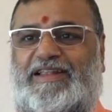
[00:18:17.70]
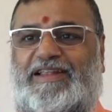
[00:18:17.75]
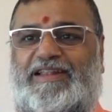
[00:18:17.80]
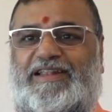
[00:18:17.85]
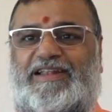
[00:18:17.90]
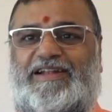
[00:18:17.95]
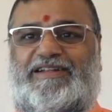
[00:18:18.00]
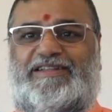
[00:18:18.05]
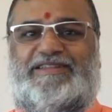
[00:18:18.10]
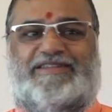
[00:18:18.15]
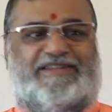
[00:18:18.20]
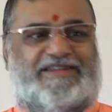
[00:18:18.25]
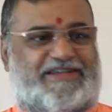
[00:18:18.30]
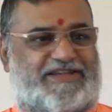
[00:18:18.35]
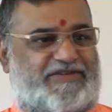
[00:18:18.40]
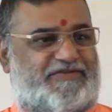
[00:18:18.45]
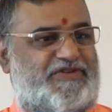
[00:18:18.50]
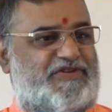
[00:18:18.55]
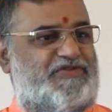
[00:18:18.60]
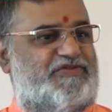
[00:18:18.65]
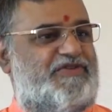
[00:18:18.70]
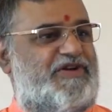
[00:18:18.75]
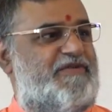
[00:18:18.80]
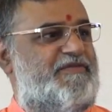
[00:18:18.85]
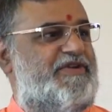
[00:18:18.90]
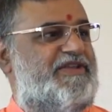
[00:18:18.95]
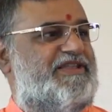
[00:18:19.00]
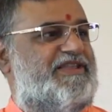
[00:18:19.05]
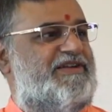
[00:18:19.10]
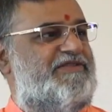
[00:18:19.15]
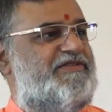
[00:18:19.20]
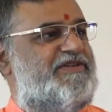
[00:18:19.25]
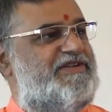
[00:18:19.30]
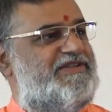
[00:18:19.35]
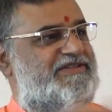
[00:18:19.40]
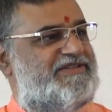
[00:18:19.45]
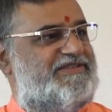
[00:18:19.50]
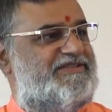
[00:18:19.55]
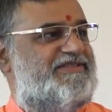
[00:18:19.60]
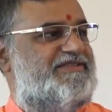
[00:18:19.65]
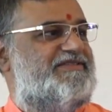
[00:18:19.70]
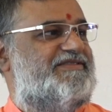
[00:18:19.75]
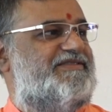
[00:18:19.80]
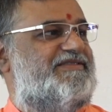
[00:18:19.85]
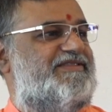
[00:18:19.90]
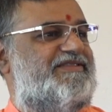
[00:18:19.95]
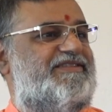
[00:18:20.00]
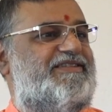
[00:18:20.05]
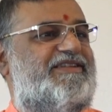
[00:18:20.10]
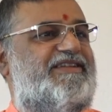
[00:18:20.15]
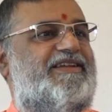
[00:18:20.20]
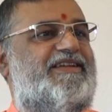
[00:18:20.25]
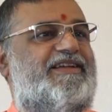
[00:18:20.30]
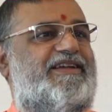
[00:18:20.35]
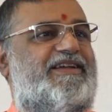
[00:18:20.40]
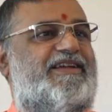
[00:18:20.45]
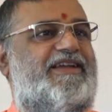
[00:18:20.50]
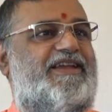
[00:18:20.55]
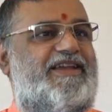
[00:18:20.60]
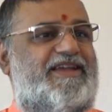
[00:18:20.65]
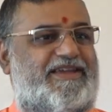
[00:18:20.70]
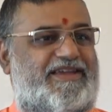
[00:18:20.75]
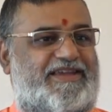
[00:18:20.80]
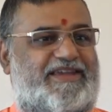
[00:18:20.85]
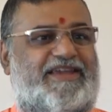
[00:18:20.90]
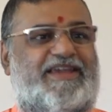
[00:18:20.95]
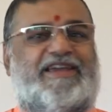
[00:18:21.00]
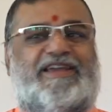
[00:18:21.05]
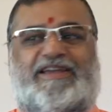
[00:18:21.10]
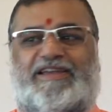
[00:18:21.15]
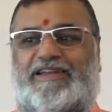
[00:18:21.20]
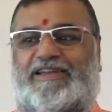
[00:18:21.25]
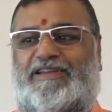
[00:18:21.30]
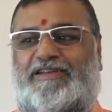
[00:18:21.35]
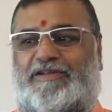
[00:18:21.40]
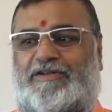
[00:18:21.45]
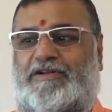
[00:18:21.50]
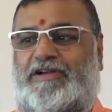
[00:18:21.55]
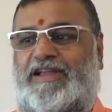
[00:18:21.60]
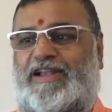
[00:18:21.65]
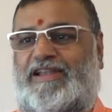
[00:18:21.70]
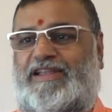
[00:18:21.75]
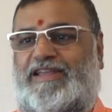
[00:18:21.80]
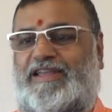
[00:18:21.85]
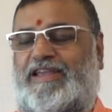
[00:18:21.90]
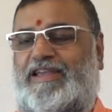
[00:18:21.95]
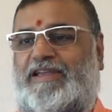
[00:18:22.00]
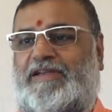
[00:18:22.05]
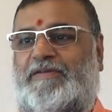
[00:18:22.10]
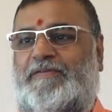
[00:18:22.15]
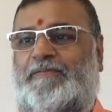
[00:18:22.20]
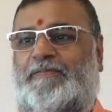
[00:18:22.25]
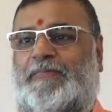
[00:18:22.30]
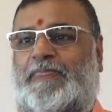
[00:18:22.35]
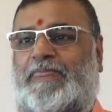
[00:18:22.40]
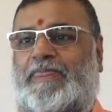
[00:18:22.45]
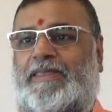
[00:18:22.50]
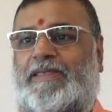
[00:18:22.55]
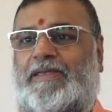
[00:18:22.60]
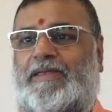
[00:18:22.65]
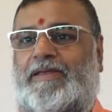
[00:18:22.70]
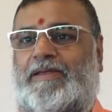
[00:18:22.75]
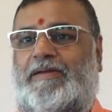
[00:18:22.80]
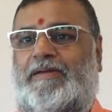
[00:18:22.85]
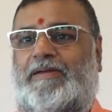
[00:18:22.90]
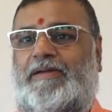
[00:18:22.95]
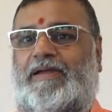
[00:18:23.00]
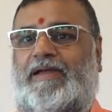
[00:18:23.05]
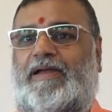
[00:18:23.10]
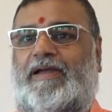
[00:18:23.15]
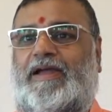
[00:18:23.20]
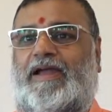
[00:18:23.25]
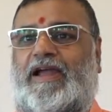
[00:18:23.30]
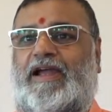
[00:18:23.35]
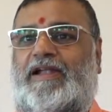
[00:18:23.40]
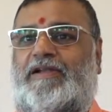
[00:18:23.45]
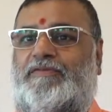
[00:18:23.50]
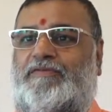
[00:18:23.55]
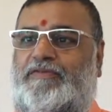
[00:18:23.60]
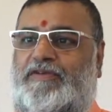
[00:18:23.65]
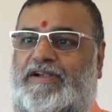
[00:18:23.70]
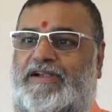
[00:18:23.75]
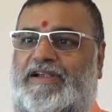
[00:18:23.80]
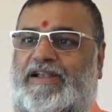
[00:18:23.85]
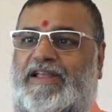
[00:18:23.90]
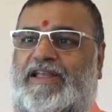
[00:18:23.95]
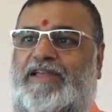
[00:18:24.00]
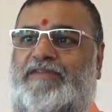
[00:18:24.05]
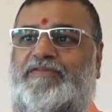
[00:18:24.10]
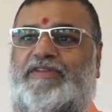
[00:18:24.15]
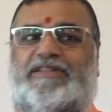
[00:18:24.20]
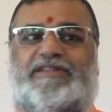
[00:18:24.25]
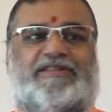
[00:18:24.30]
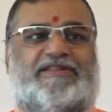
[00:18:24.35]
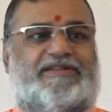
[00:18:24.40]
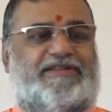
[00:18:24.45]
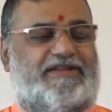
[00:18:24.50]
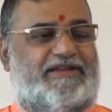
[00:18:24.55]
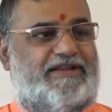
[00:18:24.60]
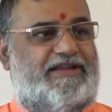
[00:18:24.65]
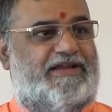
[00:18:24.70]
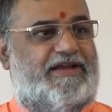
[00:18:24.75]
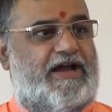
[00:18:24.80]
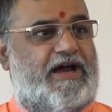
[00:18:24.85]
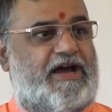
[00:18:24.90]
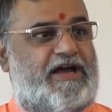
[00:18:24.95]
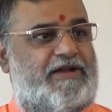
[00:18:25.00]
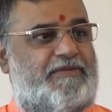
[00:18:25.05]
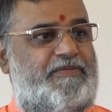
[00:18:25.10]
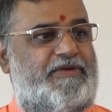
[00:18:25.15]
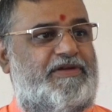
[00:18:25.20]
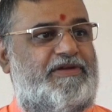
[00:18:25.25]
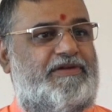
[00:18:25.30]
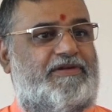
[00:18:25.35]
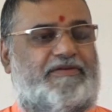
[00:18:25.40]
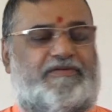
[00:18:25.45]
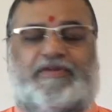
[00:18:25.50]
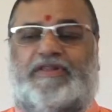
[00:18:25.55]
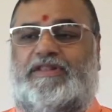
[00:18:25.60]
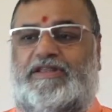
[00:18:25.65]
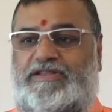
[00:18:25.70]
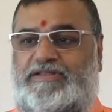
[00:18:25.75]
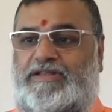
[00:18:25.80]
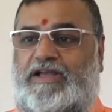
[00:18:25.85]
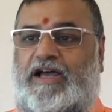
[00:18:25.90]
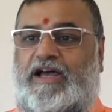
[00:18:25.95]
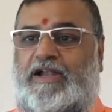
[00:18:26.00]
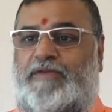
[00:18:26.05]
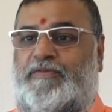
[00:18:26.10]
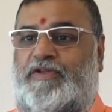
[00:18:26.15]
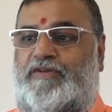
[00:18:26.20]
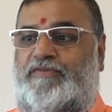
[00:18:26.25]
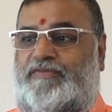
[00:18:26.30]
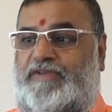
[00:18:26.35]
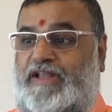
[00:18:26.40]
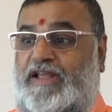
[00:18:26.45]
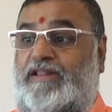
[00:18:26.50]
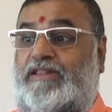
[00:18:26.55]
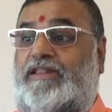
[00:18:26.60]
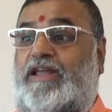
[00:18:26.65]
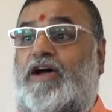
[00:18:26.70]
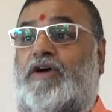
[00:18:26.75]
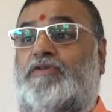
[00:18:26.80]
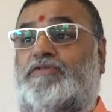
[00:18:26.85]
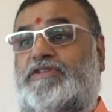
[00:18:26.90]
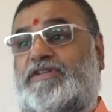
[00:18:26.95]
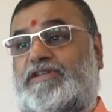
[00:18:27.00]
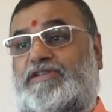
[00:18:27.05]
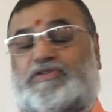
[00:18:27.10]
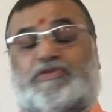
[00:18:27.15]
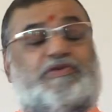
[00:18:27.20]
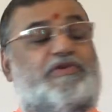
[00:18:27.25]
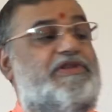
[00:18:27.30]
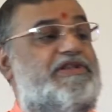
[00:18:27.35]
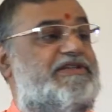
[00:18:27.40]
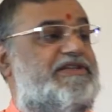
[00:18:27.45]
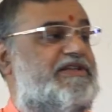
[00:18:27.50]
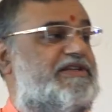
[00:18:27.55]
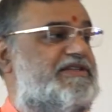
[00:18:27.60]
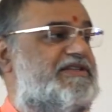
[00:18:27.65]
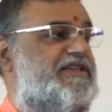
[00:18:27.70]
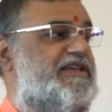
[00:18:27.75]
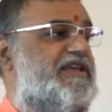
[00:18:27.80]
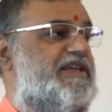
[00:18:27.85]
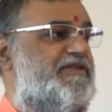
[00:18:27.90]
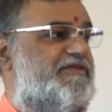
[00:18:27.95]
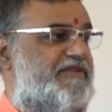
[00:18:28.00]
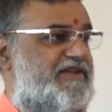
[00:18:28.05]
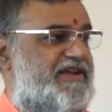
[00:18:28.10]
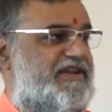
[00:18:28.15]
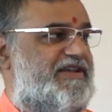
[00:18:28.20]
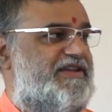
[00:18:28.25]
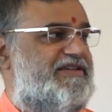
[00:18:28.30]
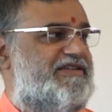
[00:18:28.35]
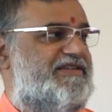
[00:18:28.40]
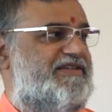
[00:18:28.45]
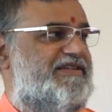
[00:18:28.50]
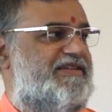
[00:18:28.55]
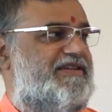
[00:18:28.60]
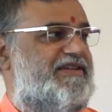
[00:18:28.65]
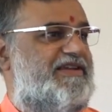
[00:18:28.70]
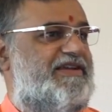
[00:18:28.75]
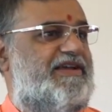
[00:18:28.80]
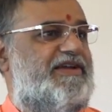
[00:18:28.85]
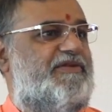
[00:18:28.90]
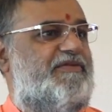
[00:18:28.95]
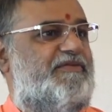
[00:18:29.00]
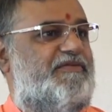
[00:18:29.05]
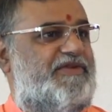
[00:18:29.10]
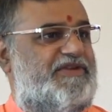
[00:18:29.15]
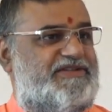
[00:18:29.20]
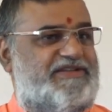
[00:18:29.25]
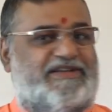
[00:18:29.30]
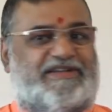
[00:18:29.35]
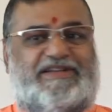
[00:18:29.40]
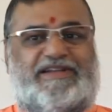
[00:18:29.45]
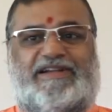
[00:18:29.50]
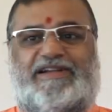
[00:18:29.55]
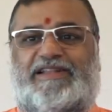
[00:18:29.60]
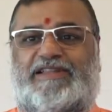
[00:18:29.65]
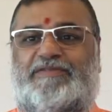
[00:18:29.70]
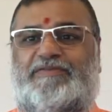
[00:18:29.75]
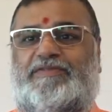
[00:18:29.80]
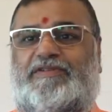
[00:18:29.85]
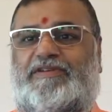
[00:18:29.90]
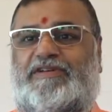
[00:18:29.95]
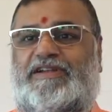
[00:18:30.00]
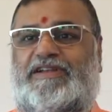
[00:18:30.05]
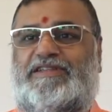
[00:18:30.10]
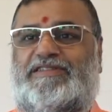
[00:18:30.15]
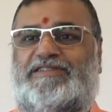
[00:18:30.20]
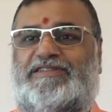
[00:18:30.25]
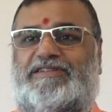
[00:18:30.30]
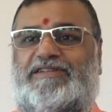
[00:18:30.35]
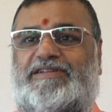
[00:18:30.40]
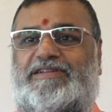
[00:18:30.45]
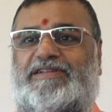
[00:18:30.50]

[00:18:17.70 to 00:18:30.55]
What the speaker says: That sage Vishwamitra was a king, royal king, and one day with his army of 10,000 soldiers, he went, visited the forest